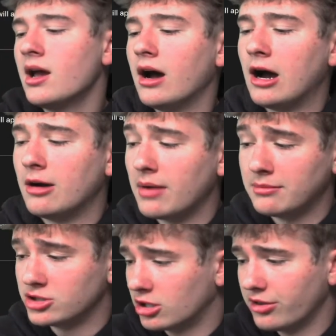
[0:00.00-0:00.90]

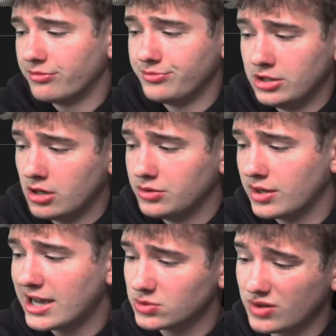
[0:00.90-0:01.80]
I'm sure that, you know, you
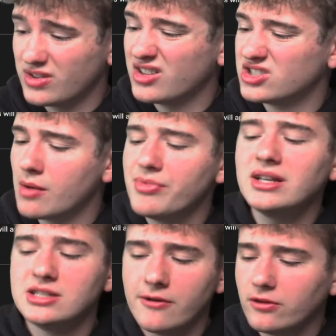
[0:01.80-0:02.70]
guys would have done
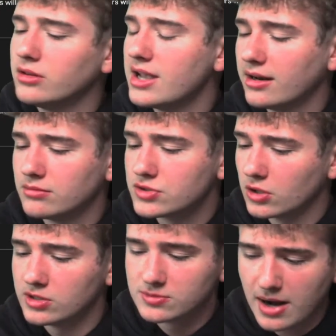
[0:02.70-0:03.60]
something differently at
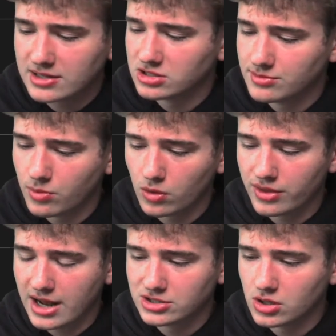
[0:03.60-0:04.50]
certain spots on the board
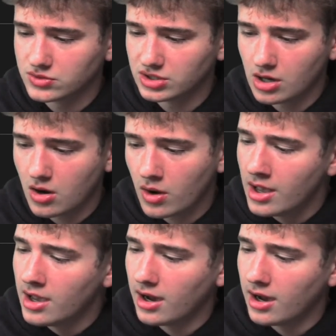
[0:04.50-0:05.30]
than I chose to go.